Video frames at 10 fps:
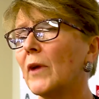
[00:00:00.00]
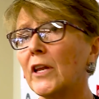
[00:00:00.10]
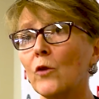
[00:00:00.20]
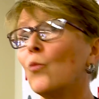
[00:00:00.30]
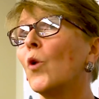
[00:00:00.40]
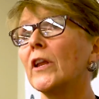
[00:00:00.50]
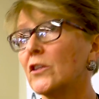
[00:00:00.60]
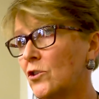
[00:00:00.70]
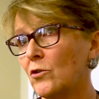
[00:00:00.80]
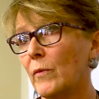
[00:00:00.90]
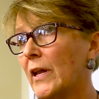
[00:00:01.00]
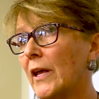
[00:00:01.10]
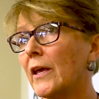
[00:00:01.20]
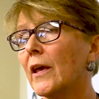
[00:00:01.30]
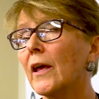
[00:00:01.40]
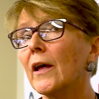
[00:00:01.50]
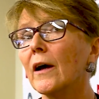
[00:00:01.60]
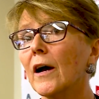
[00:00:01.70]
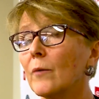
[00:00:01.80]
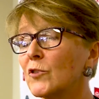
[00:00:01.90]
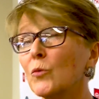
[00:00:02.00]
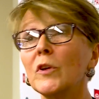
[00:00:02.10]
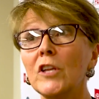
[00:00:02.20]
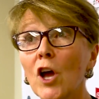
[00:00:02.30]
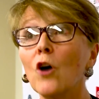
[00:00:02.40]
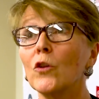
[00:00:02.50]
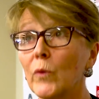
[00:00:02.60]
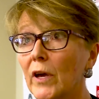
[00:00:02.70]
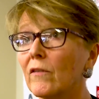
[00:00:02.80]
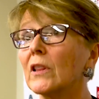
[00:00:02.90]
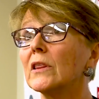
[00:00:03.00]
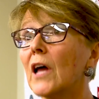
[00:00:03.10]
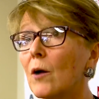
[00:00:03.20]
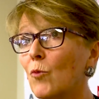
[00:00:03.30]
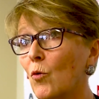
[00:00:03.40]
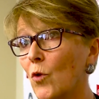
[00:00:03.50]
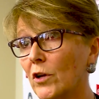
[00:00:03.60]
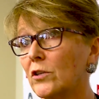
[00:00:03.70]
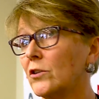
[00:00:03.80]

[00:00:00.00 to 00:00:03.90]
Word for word: many. One is too many. Um, so we know that we have a lot more work